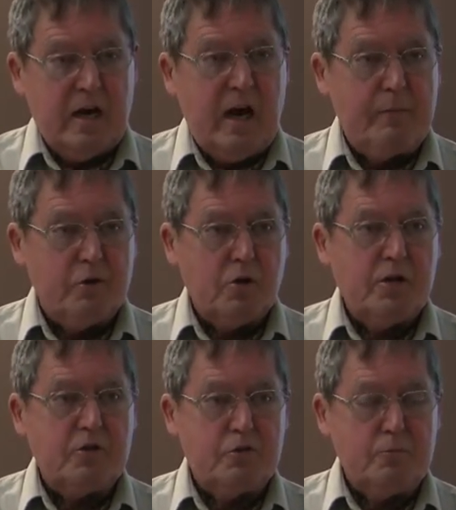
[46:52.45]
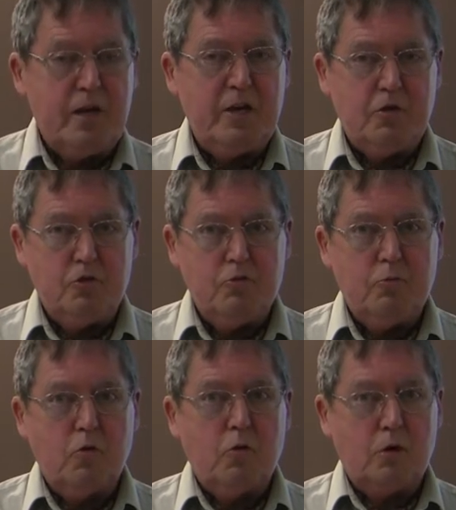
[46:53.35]
I'm going to make you
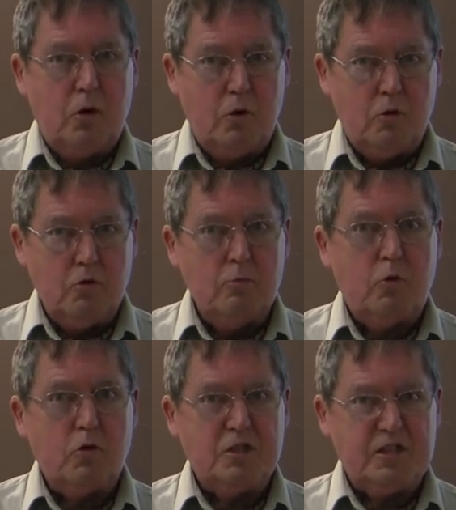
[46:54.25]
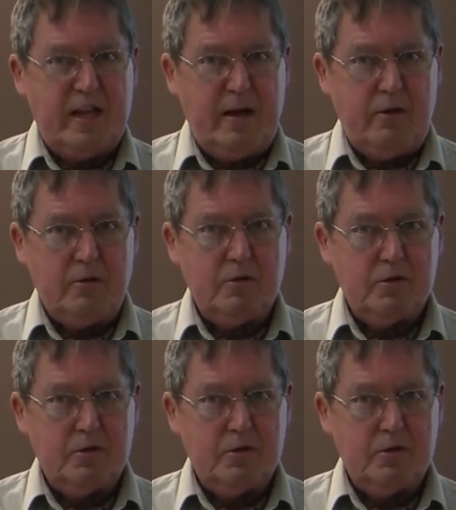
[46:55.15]
more whole, more sound.